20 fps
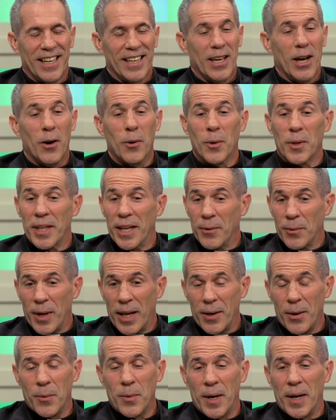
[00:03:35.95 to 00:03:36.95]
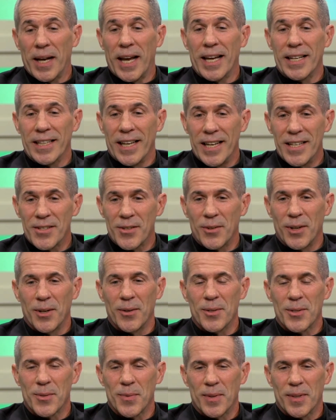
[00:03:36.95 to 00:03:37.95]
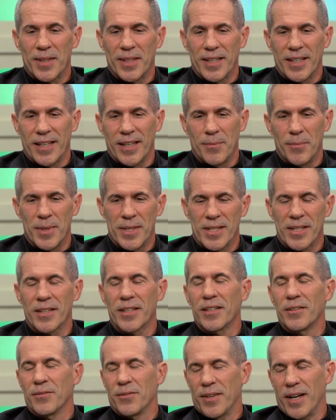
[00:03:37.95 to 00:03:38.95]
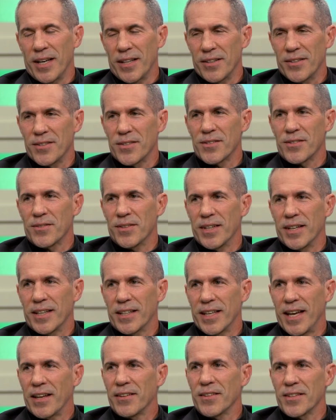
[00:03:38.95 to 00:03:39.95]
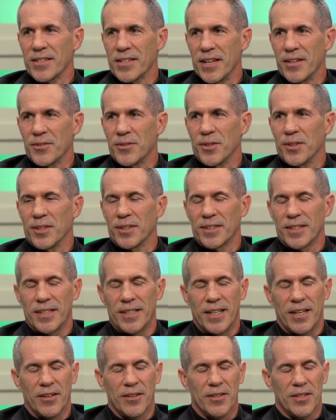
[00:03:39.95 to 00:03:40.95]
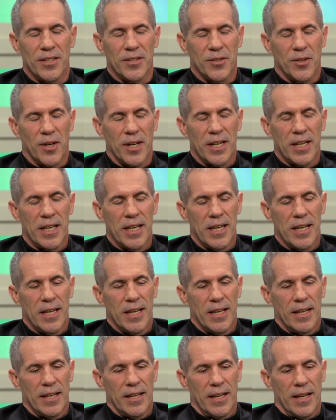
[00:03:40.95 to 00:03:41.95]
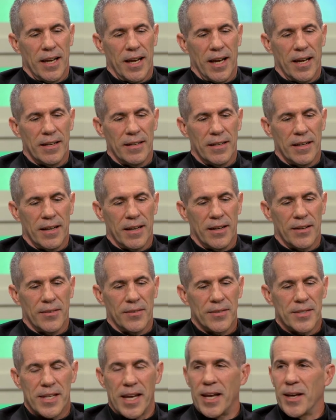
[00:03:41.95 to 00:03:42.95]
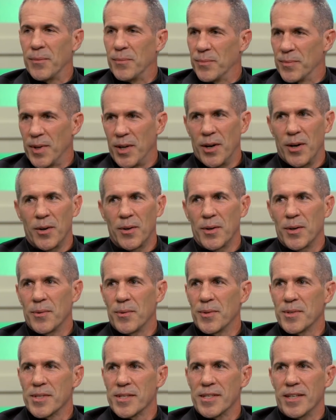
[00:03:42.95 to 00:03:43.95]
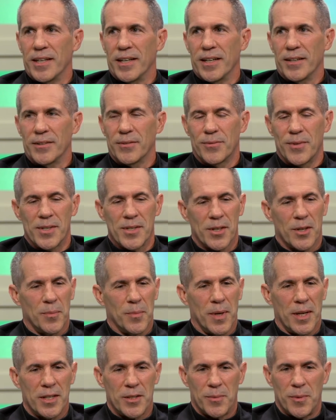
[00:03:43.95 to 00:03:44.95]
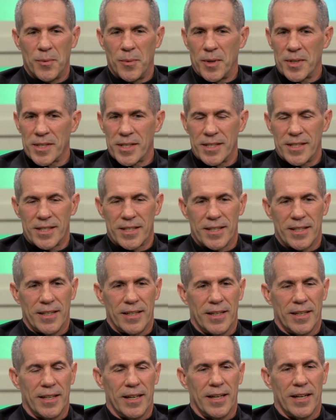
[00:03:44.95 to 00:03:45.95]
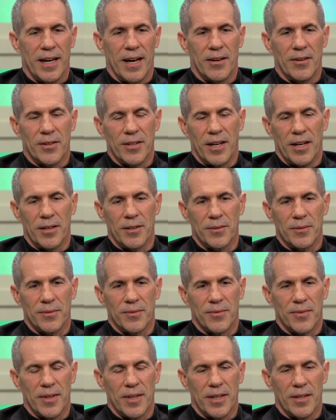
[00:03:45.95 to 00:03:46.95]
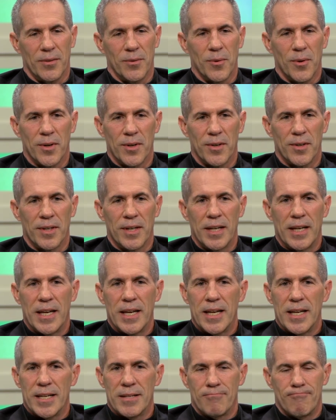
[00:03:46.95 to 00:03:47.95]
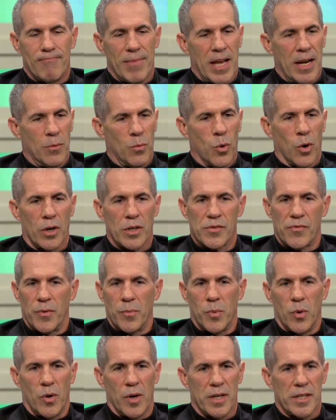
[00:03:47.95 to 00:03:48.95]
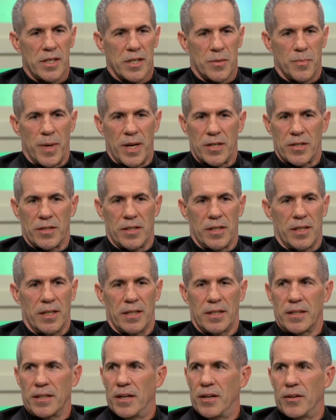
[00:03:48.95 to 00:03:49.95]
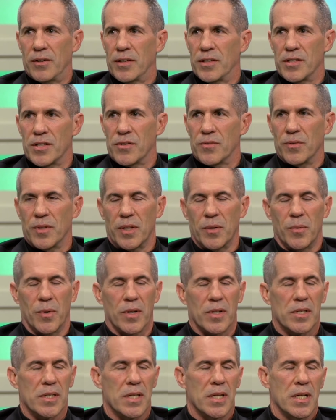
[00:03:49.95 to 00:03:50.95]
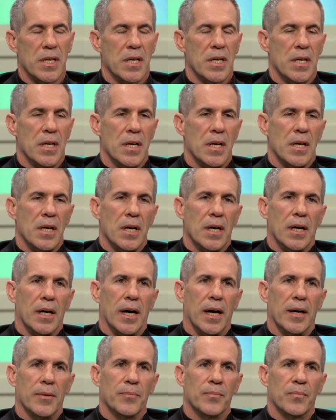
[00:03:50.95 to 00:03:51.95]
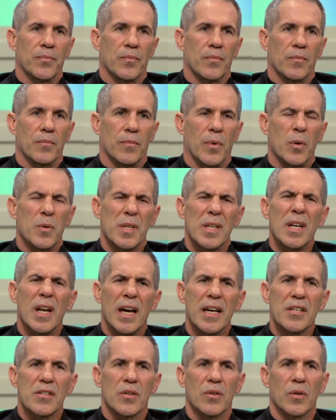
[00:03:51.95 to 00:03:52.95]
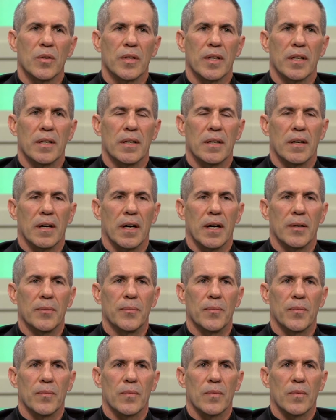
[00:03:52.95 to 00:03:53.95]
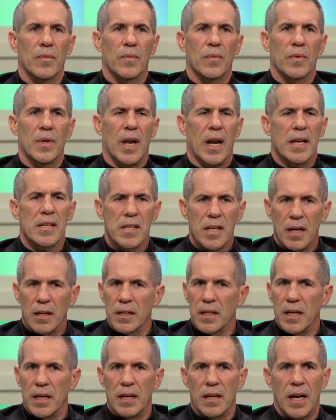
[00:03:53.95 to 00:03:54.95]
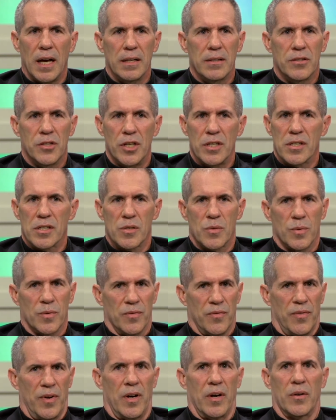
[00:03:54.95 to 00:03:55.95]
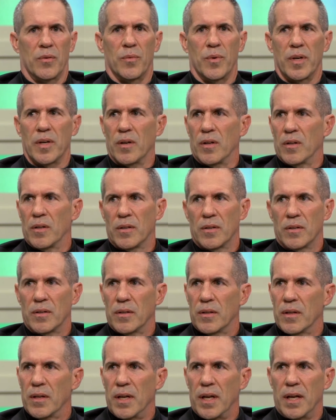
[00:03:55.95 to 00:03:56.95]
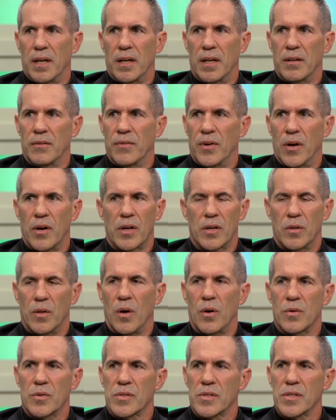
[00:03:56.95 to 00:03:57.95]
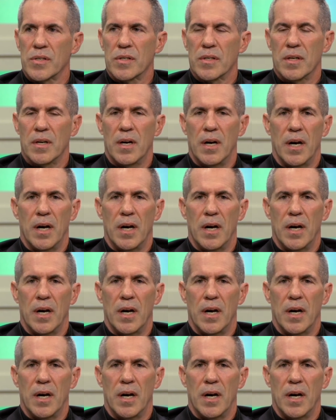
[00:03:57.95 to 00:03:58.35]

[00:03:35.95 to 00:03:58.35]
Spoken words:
When I got to high school, I was with the Bazilian Fathers, Catholic Central here in Detroit. And same, you know, it was physical punishment wasn't out of order, and it works for boys especially. You know, It just really works. But it was in high school that, as a young kid, Jesus was very real, and very close.